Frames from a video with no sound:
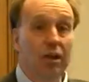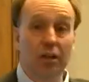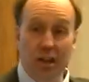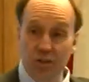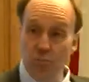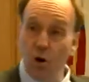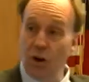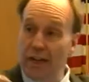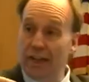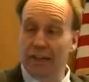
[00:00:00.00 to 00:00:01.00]
is more
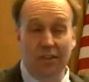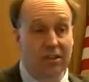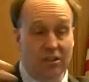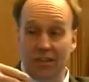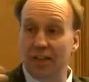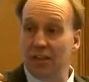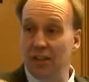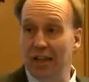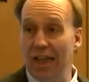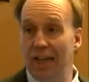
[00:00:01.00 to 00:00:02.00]
likely to stick
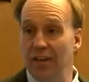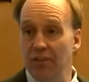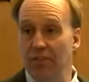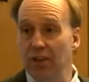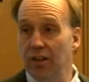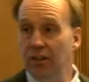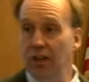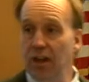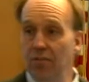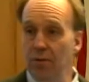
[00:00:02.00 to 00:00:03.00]
to the end of the,
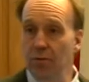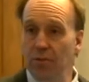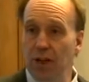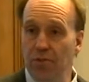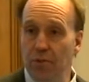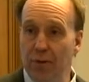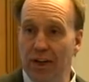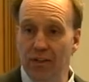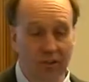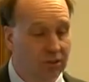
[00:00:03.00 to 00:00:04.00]
of the, of the
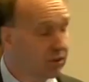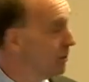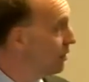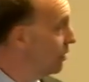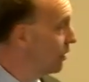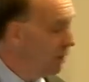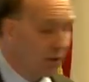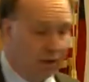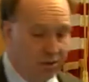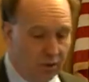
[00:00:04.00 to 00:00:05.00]
branches.
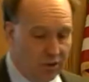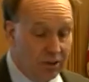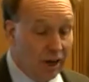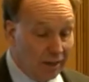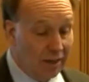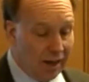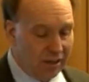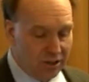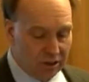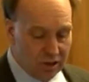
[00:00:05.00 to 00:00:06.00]
And so this idea
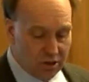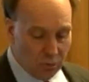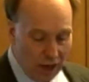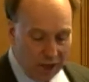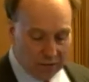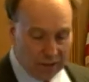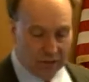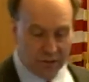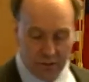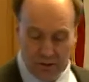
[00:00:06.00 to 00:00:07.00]
actually is
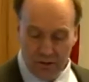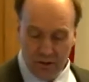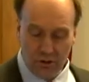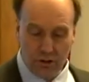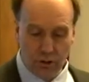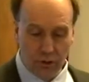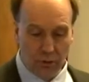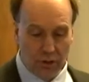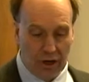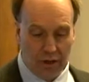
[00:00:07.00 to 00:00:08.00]
relevant
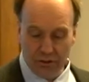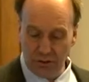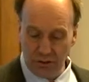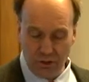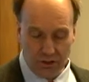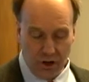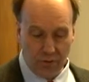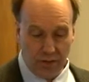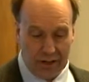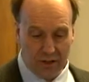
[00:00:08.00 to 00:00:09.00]
to, uh, to the
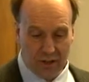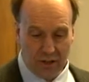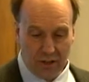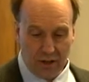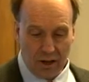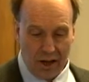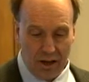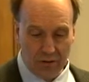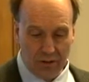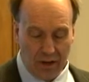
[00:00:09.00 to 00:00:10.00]
snowflakes.
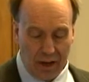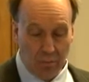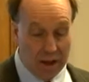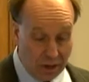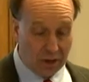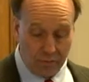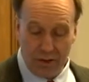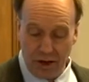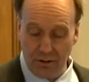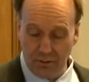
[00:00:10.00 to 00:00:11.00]
And, and many of
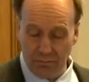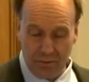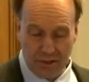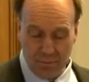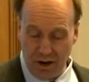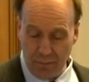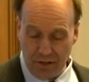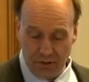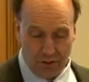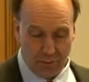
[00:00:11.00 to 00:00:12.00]
the other
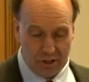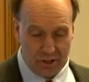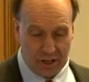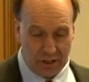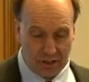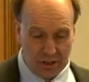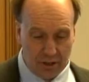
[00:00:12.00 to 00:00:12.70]
experiments that we study.